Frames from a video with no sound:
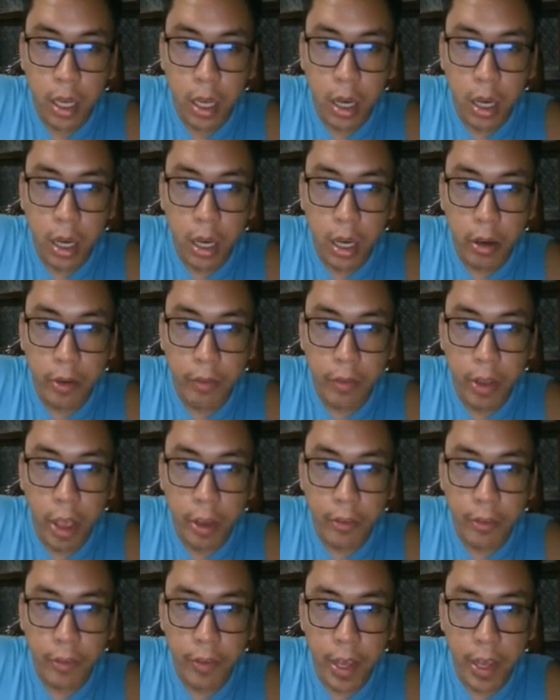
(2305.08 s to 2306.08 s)
of
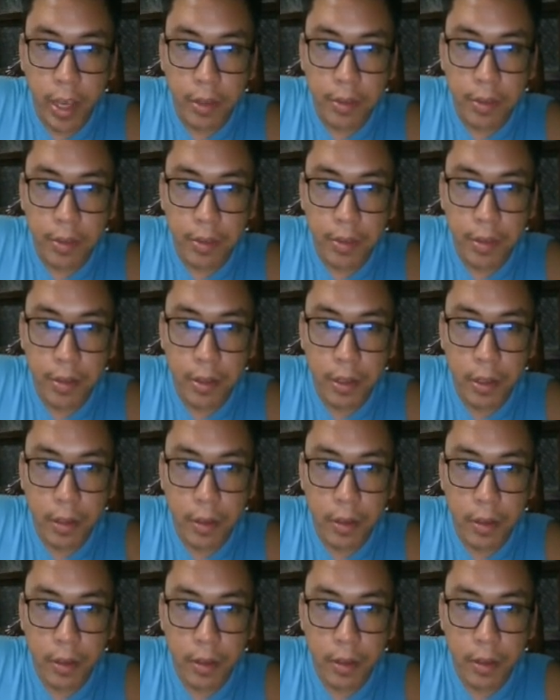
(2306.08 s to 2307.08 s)
f of x,
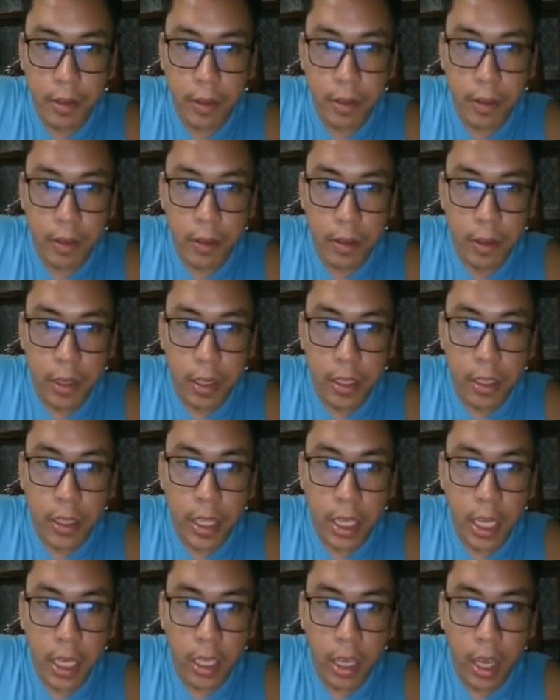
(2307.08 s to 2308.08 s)

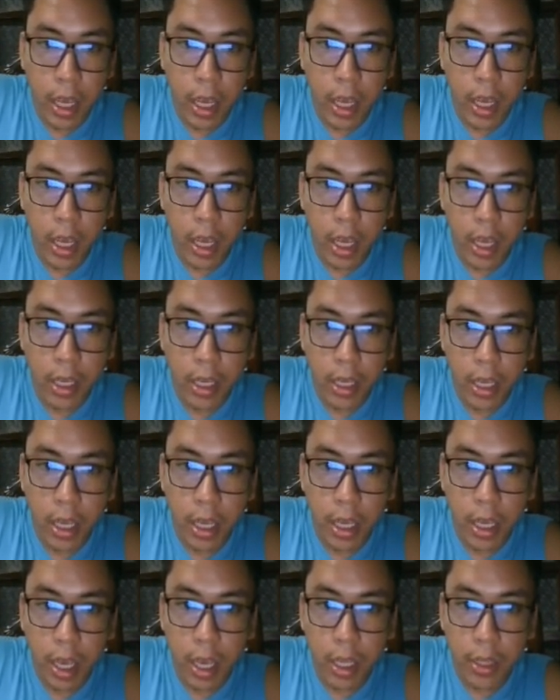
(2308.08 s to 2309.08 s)
the
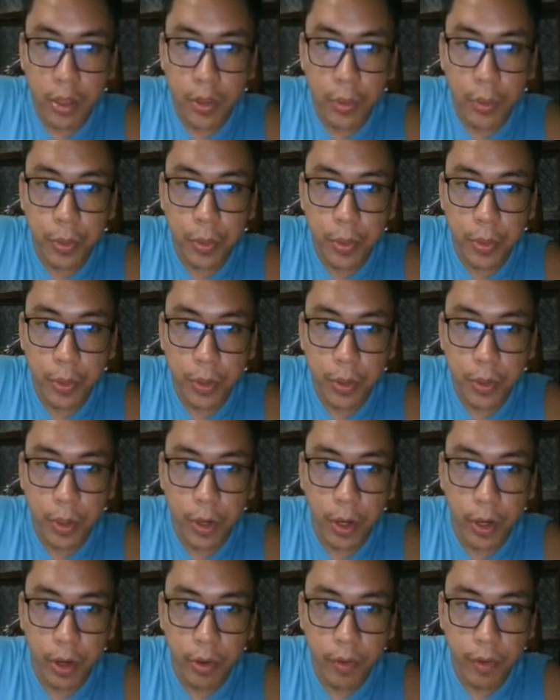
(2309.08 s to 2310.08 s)
nth root
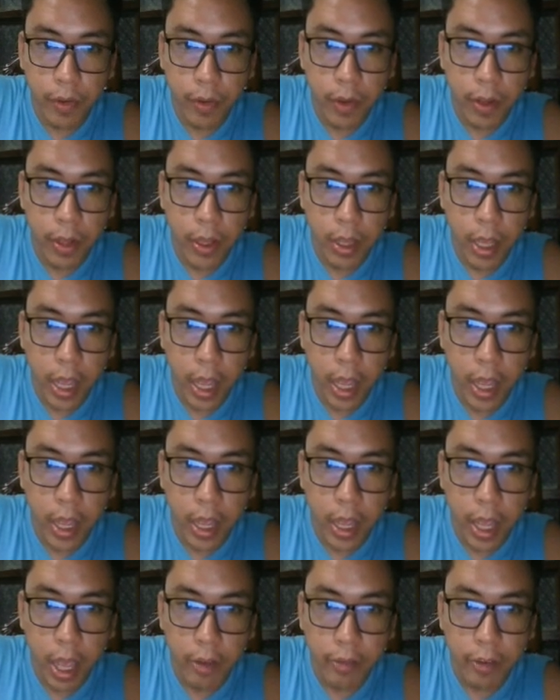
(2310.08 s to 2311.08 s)
of
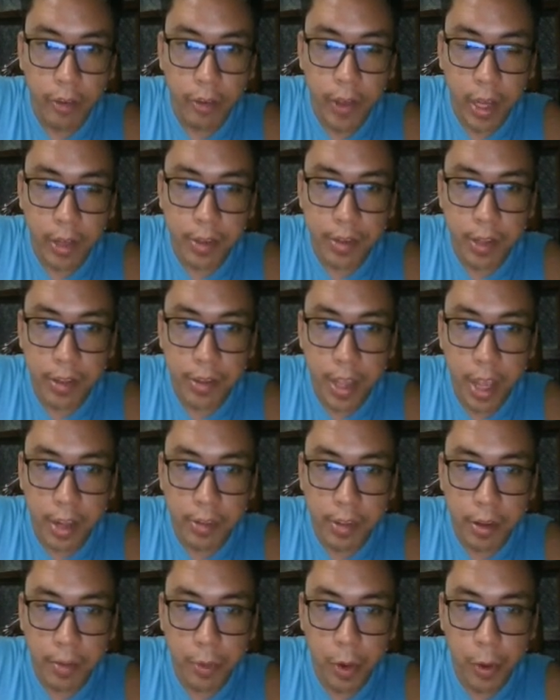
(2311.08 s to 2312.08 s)
f of x as
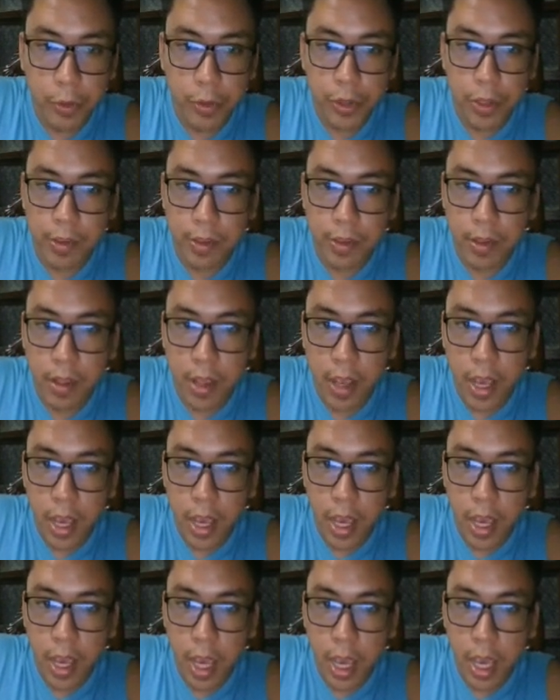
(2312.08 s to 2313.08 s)
x approaches
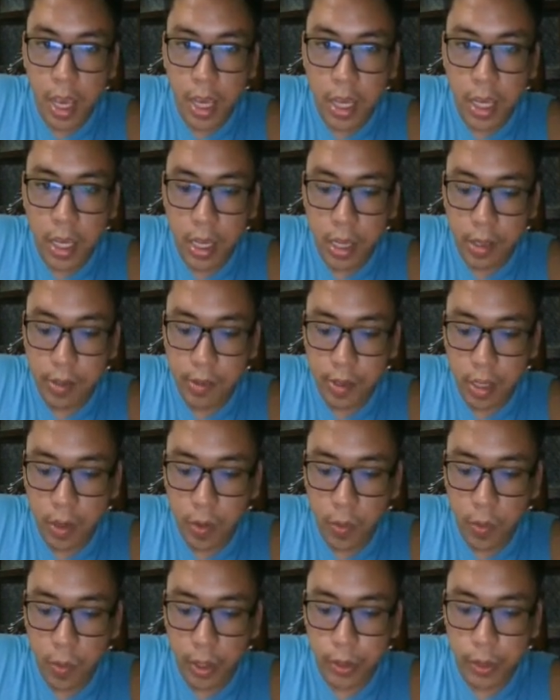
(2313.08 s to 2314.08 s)
a is
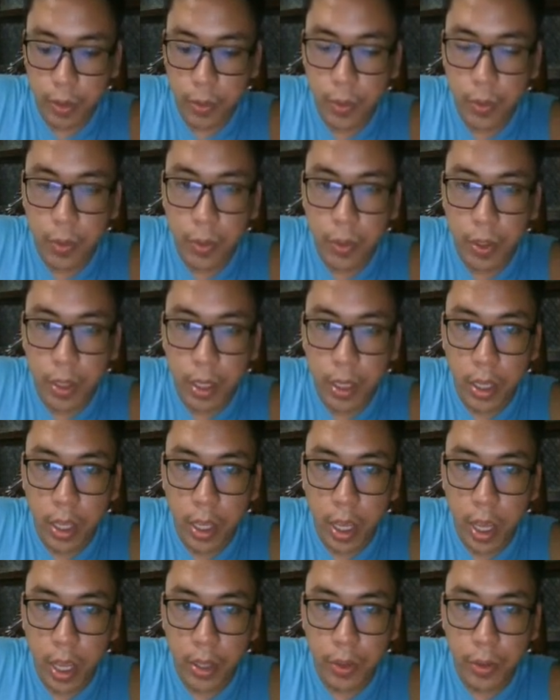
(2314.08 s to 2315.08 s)
equal to
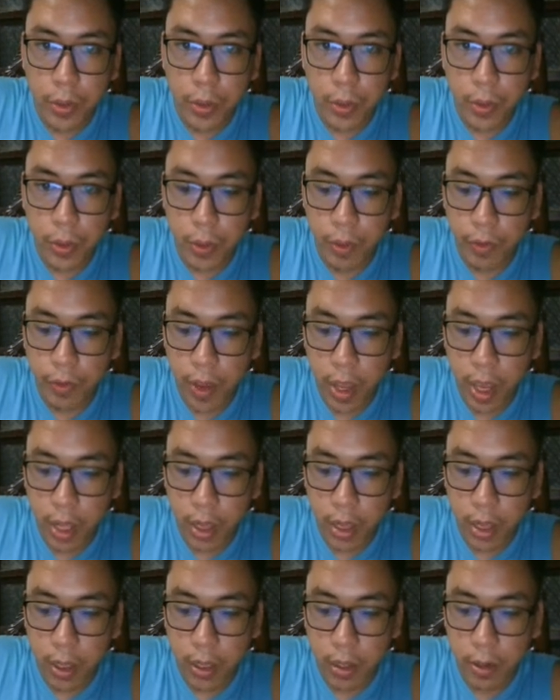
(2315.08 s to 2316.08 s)
nth root of
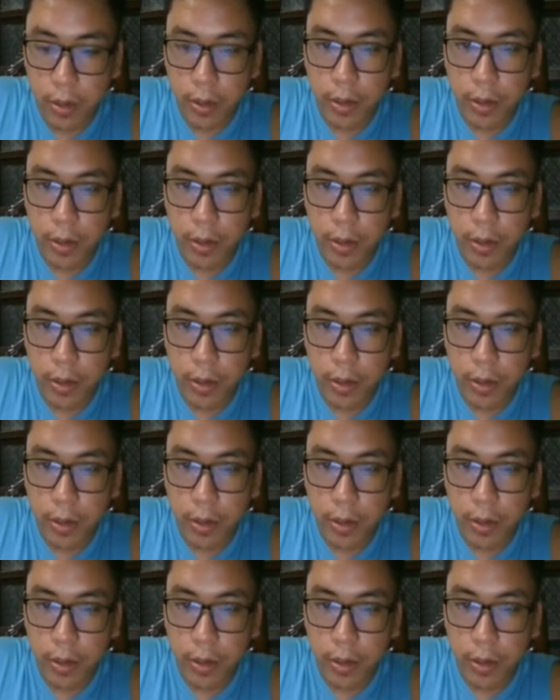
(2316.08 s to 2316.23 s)
L.